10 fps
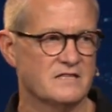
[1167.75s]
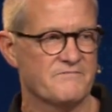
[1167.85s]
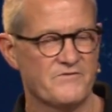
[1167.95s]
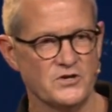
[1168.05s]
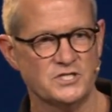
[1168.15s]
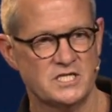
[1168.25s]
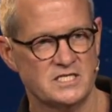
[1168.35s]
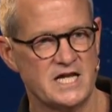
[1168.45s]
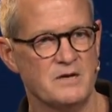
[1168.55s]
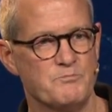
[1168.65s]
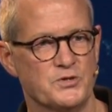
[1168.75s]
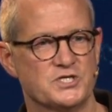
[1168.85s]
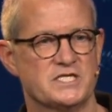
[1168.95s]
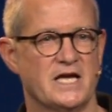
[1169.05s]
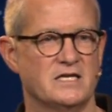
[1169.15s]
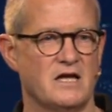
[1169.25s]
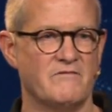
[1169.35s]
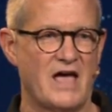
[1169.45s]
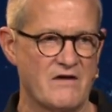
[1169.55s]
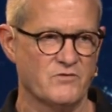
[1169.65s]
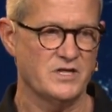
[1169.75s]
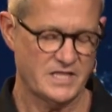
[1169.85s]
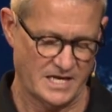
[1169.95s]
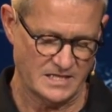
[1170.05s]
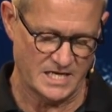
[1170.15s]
the first 10% of everything